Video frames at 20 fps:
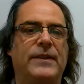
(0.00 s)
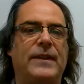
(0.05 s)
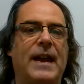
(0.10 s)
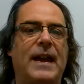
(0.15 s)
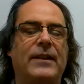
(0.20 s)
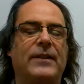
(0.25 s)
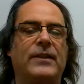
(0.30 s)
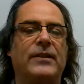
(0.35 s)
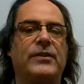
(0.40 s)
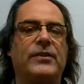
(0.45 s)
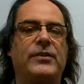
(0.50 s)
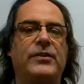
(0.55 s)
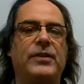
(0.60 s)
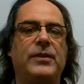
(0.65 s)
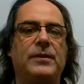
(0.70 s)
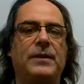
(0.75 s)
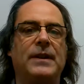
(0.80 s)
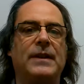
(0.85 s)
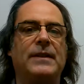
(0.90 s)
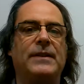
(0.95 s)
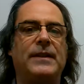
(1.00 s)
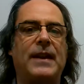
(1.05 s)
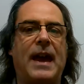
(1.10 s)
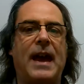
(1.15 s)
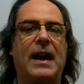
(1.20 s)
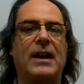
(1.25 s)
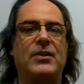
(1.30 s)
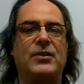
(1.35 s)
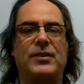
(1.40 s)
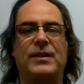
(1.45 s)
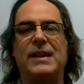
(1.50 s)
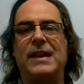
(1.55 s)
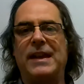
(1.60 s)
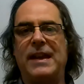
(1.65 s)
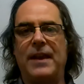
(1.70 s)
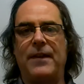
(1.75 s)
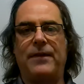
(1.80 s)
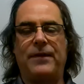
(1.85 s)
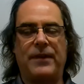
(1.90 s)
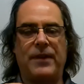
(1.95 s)
that the students actually
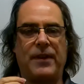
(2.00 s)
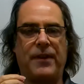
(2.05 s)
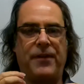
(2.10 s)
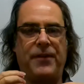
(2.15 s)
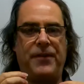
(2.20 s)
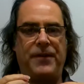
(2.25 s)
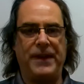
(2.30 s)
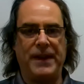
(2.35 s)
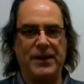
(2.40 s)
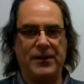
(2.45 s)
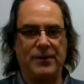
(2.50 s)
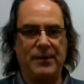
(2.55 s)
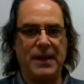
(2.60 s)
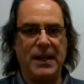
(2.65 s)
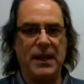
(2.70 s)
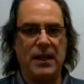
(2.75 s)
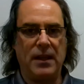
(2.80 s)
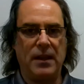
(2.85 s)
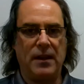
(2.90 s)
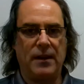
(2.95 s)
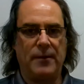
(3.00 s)
get the theory.